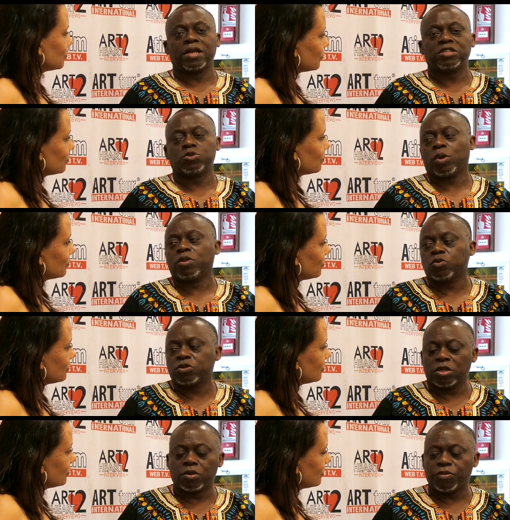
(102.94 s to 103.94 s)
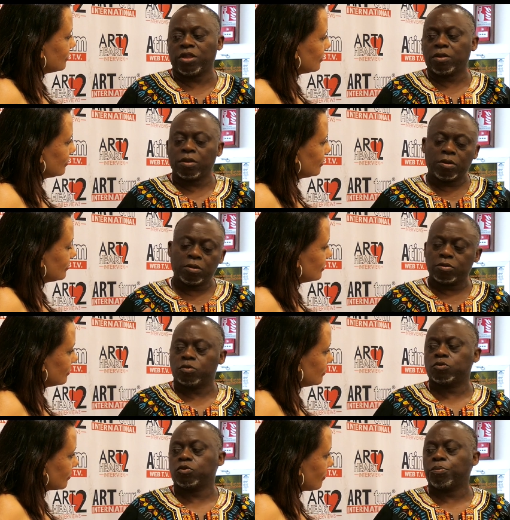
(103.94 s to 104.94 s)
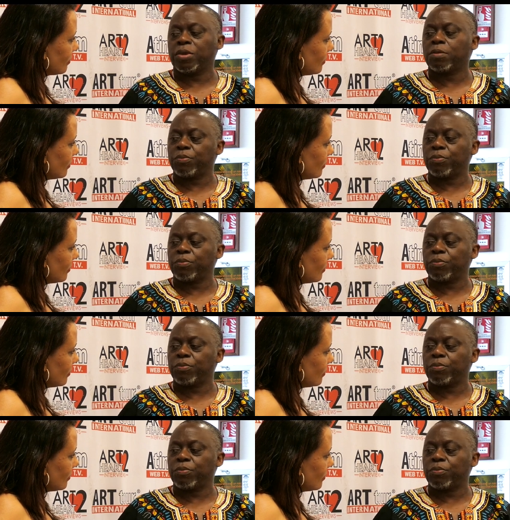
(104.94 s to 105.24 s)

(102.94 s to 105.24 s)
Speaker 1: artist, we want to say something to bring